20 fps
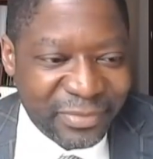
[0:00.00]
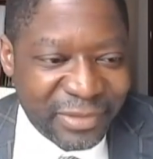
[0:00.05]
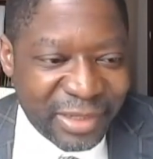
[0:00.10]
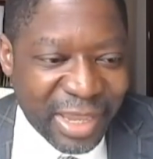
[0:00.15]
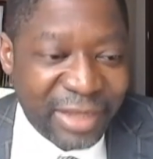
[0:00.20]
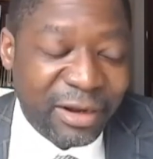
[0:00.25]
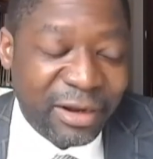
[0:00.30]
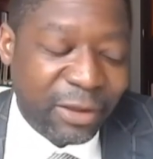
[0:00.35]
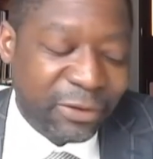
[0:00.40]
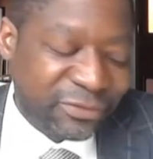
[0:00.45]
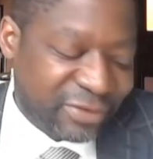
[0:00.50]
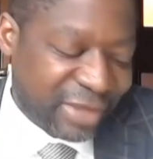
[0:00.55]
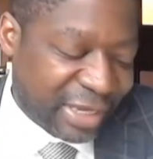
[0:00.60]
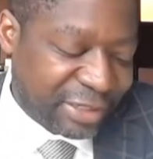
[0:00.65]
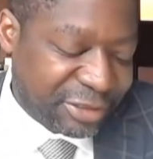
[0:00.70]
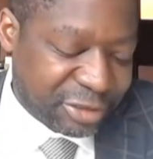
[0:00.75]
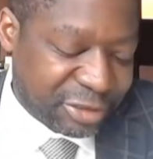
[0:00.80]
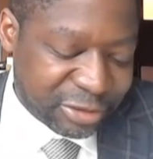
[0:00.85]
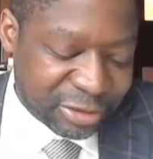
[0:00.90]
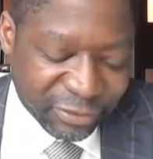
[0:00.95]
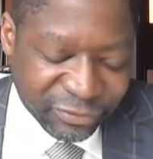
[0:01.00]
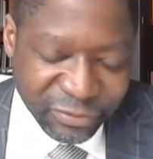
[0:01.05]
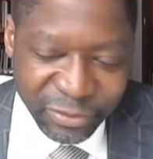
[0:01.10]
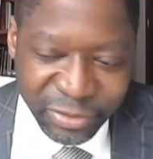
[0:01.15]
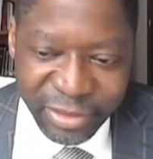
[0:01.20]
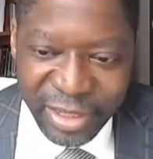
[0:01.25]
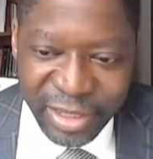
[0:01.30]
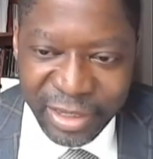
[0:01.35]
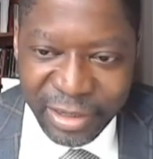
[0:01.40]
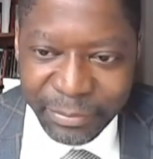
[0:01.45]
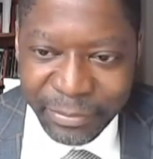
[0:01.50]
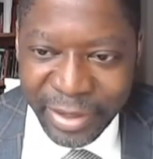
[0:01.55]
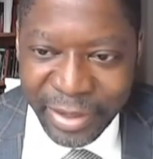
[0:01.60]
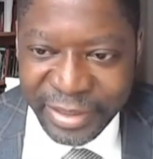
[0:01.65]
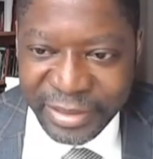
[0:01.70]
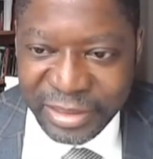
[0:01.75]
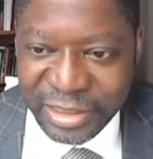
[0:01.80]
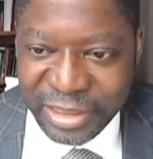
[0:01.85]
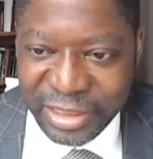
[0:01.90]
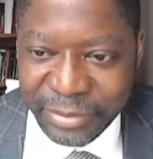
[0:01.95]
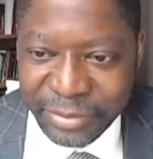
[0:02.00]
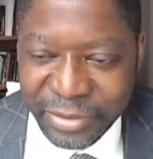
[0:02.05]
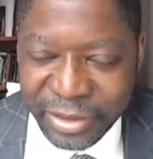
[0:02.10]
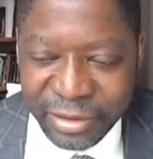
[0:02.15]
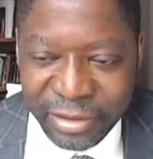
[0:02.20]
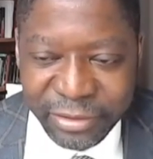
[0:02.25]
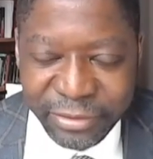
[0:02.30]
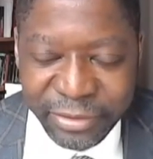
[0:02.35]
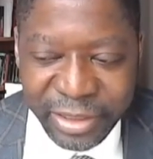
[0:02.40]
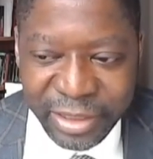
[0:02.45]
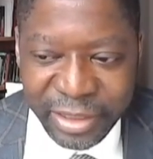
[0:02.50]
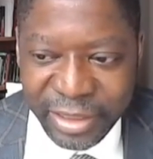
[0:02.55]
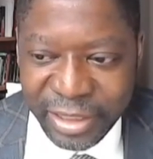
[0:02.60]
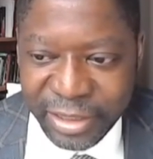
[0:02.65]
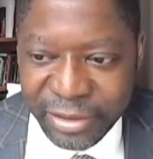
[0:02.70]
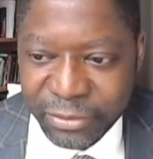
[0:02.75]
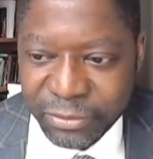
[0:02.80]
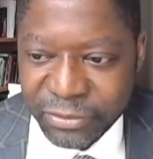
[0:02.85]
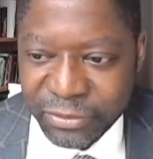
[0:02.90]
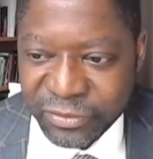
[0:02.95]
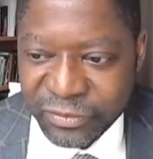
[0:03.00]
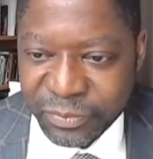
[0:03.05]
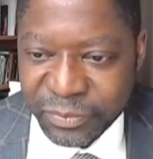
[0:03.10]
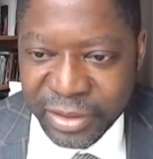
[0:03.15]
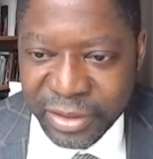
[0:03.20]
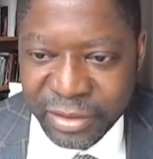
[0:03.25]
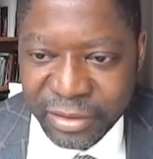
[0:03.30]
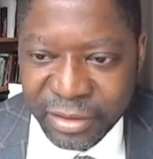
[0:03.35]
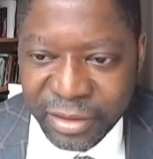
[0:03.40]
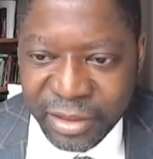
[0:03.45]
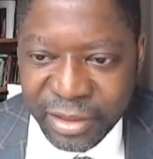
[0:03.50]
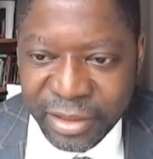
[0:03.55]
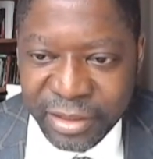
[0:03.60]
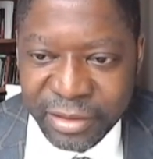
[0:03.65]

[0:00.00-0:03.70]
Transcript: And also, I should also thank my team, including Nick, who has been